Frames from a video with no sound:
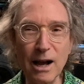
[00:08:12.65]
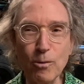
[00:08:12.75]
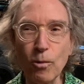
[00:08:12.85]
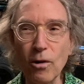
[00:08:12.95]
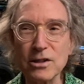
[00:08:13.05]
I
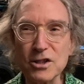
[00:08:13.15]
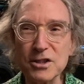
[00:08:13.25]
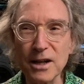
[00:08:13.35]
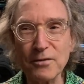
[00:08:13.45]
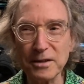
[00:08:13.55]
want
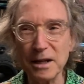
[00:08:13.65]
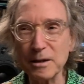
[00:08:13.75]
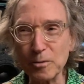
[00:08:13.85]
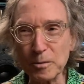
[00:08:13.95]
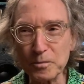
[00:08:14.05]
stuff that
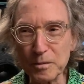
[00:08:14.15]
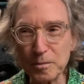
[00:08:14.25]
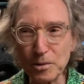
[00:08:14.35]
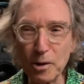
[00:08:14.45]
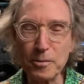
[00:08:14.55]
will
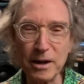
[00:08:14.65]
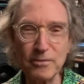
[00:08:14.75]
blow my